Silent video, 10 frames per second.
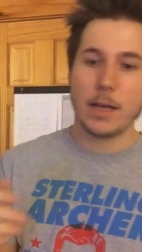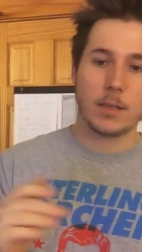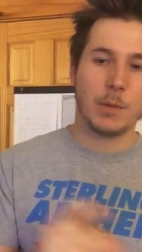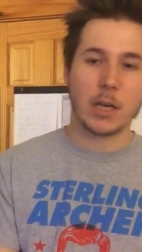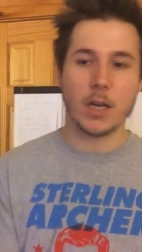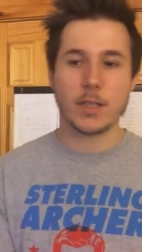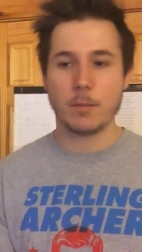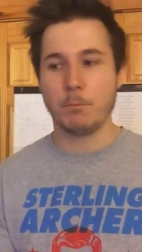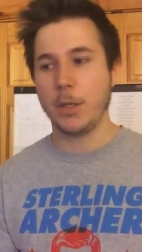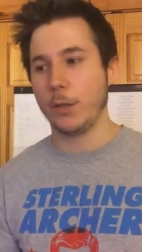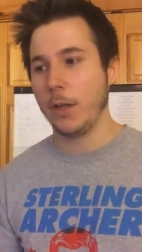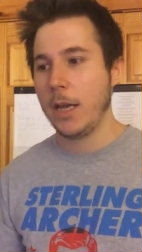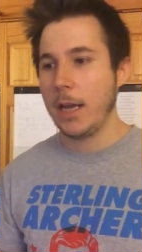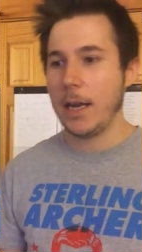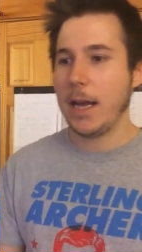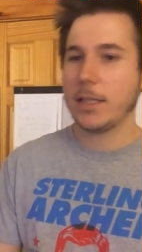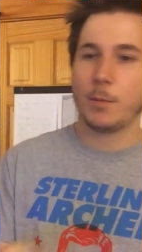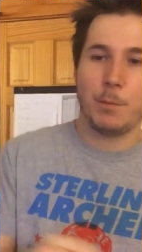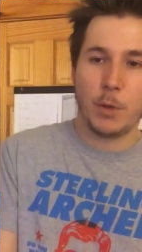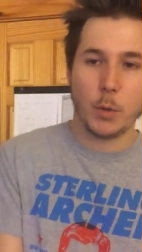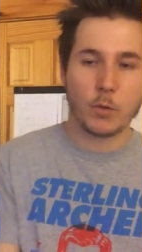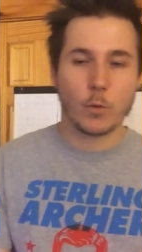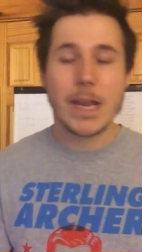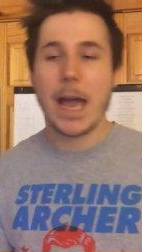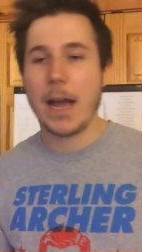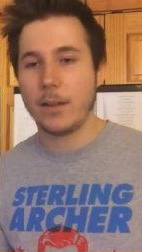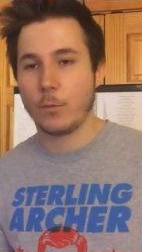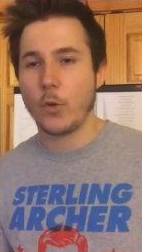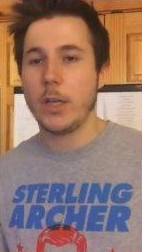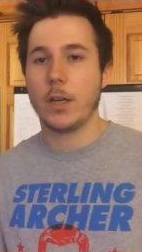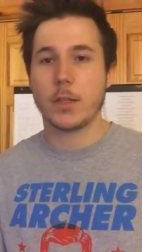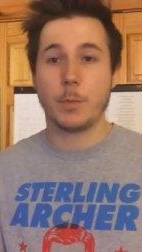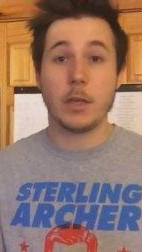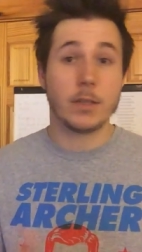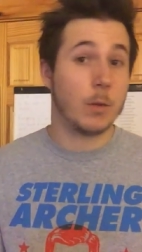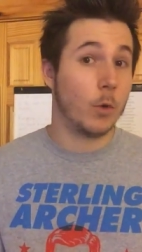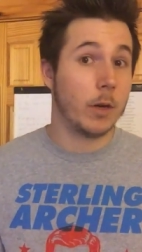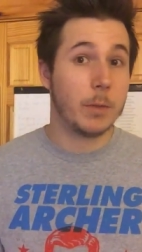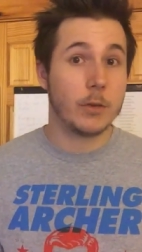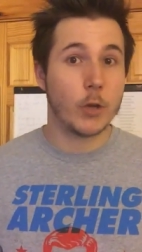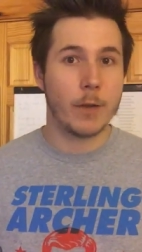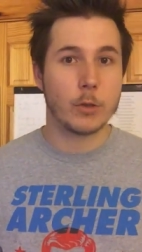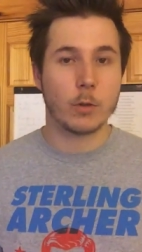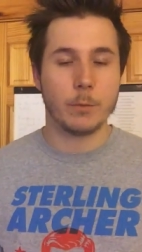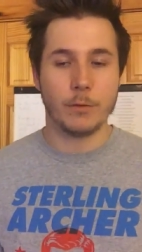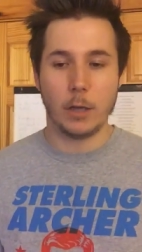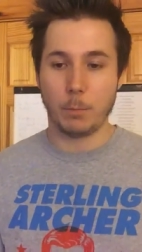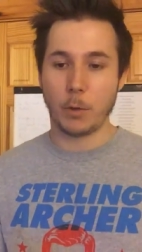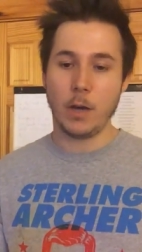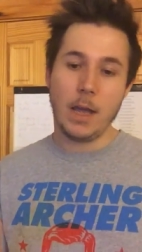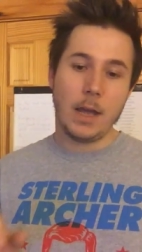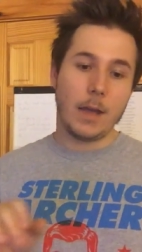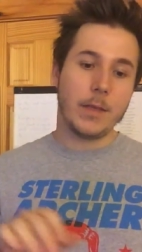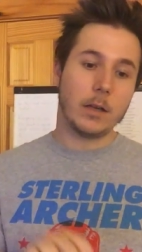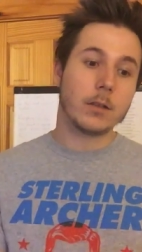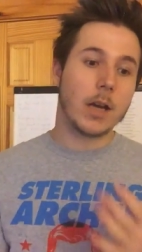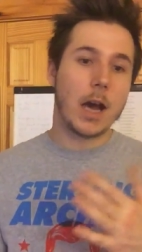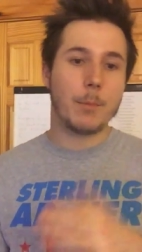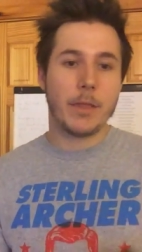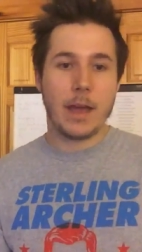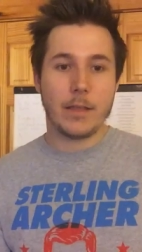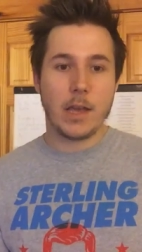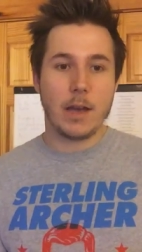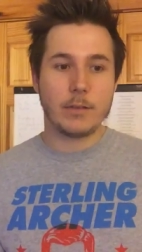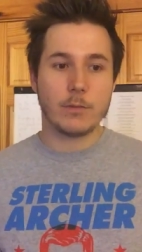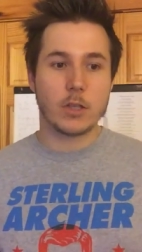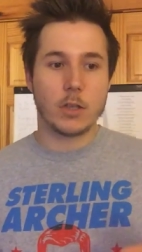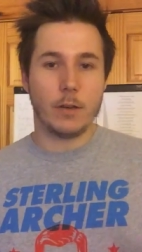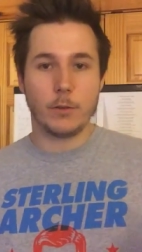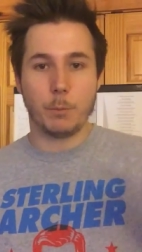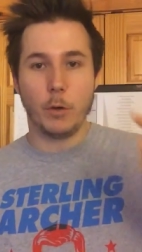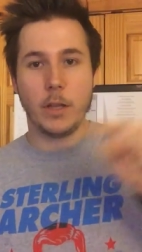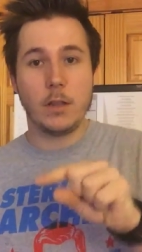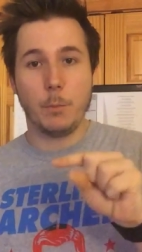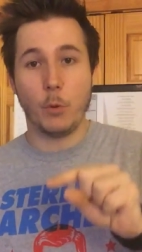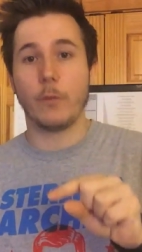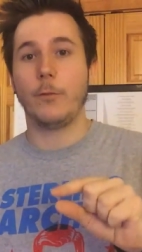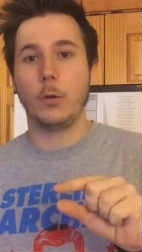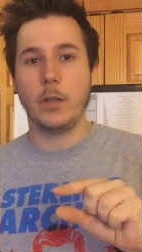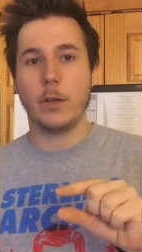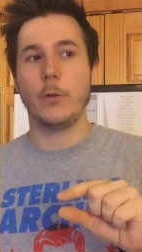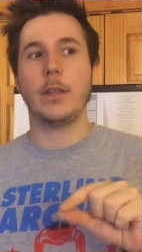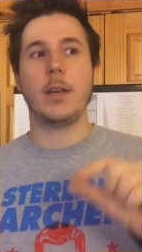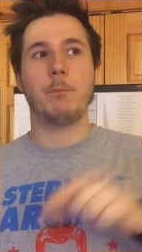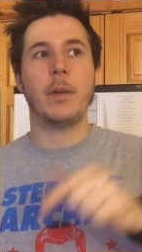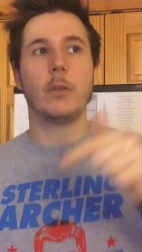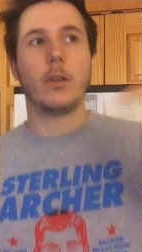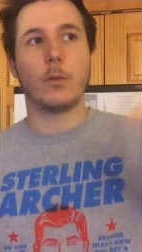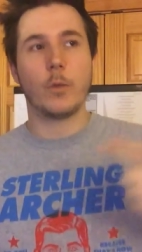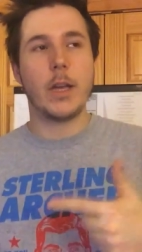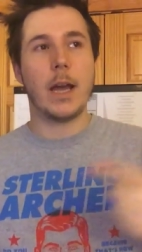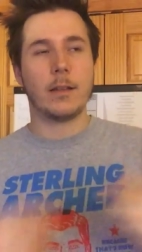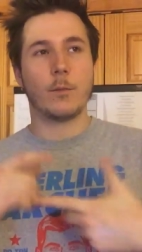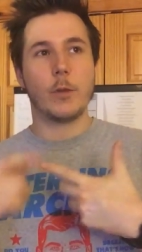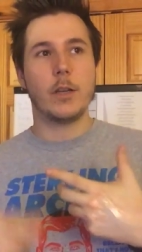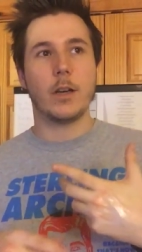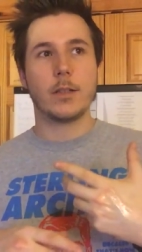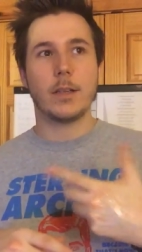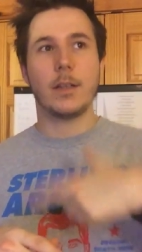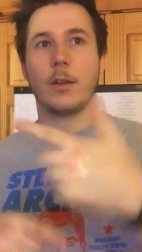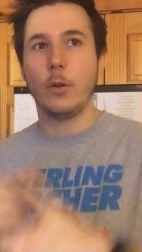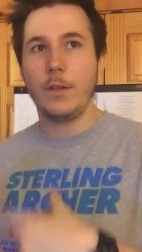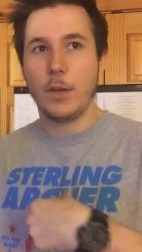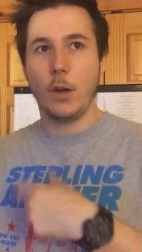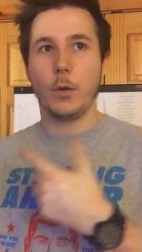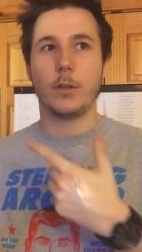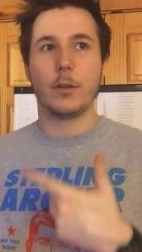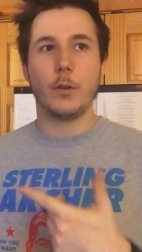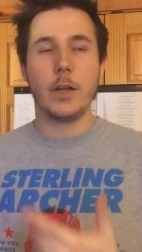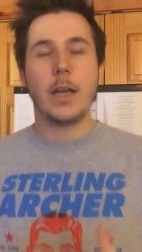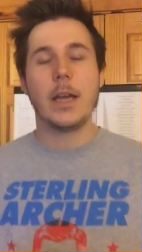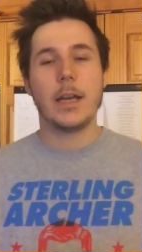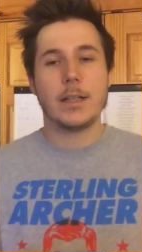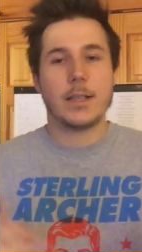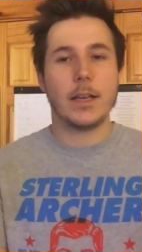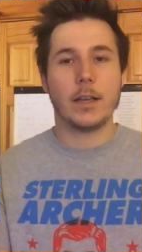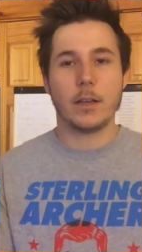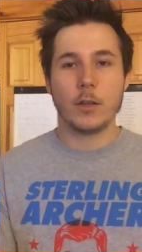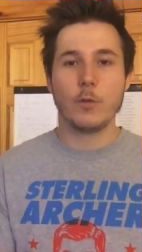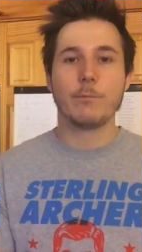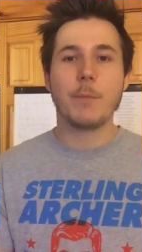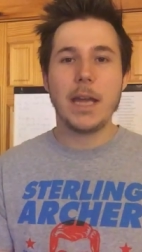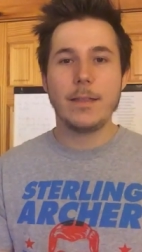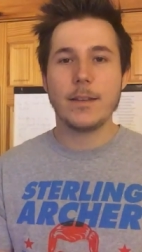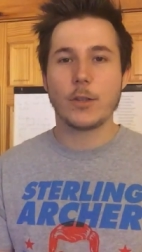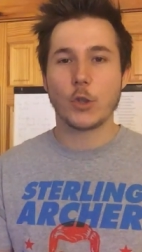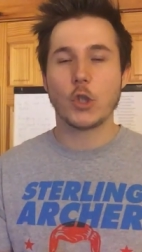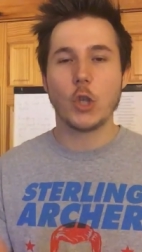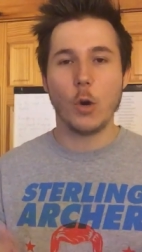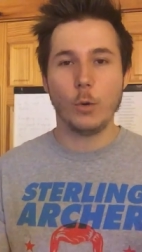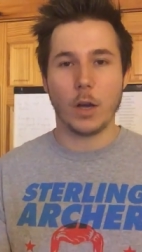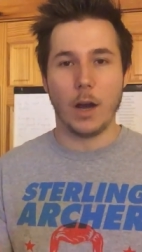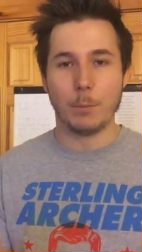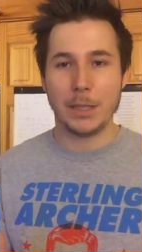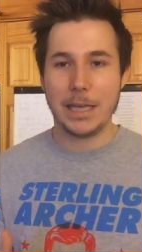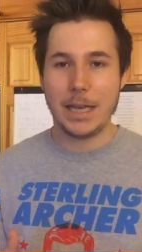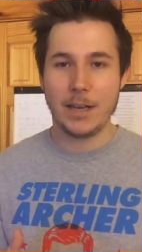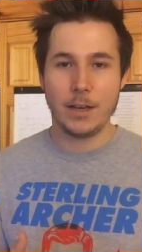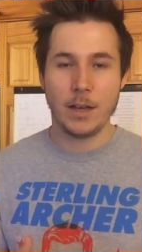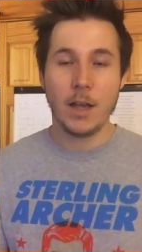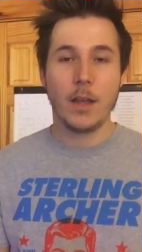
has to be custom built and it has to be built with React and Redux because they want to be a JavaScript developer. And then on top of that, they have to have stuff to put in the portfolio that they built on React and Redux that they don't even know what they're doing. It's like you've made this so complicated